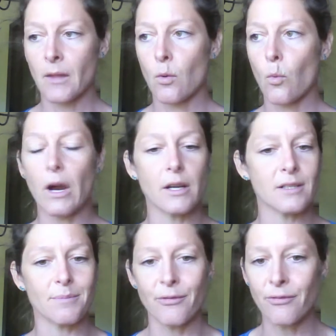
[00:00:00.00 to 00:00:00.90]

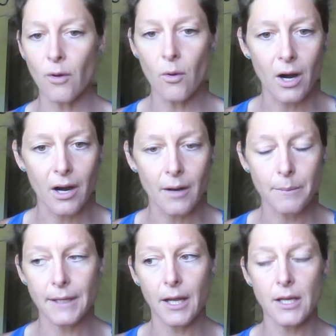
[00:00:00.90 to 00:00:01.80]
Whereas before,
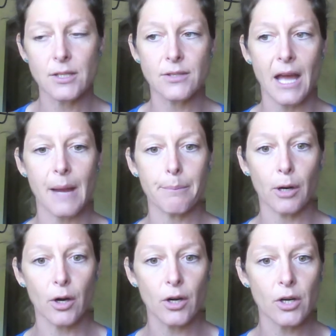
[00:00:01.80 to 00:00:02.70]
because that
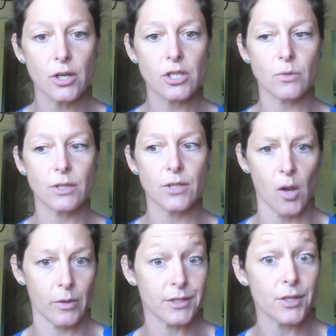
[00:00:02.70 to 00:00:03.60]
purge was
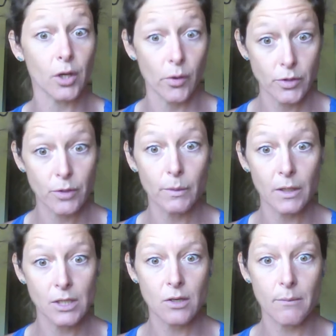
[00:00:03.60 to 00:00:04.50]
always negotiable
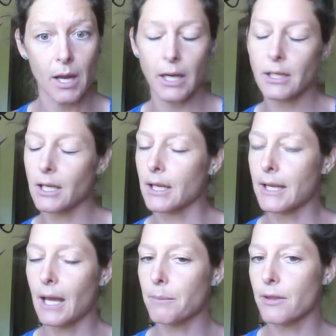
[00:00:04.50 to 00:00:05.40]
in your mind, it
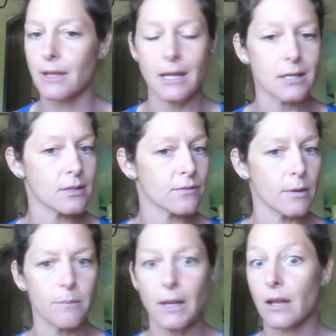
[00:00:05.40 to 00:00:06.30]
kept things
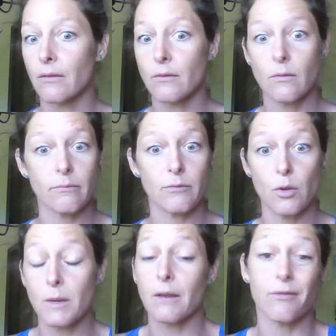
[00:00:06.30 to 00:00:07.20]
from being
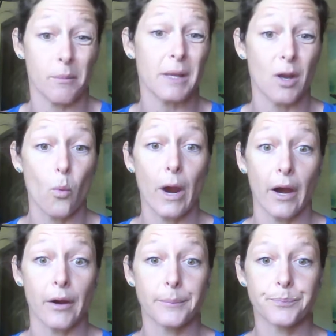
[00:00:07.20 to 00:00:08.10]

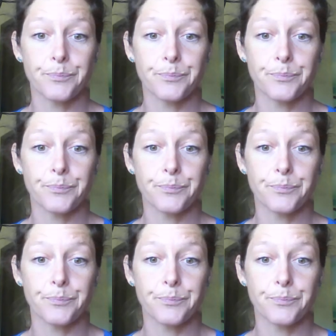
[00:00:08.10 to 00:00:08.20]
aware.